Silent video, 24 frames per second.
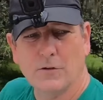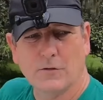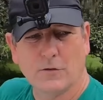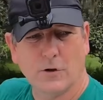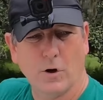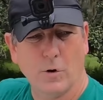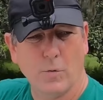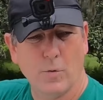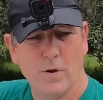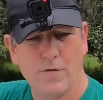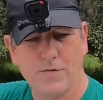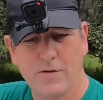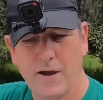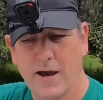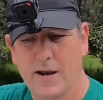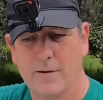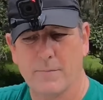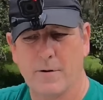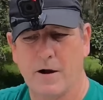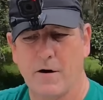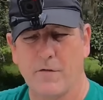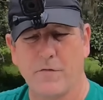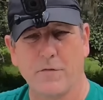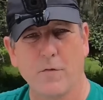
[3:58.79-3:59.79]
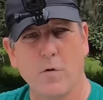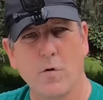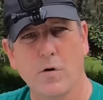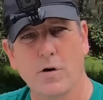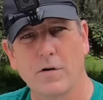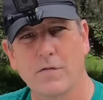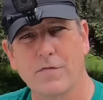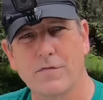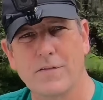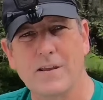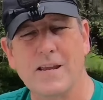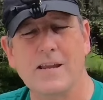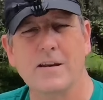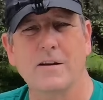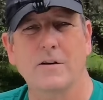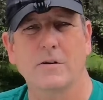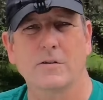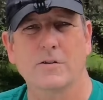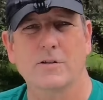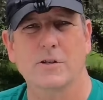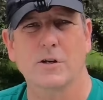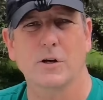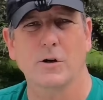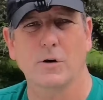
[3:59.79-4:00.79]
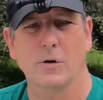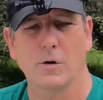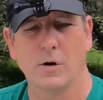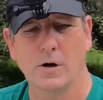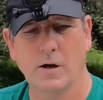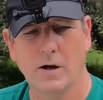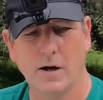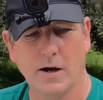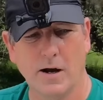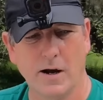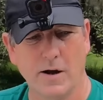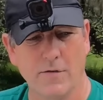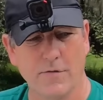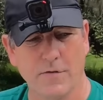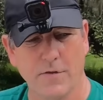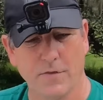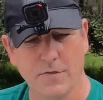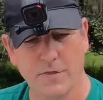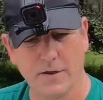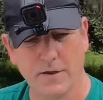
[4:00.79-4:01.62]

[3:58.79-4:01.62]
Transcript: So we've got about four feet or so of the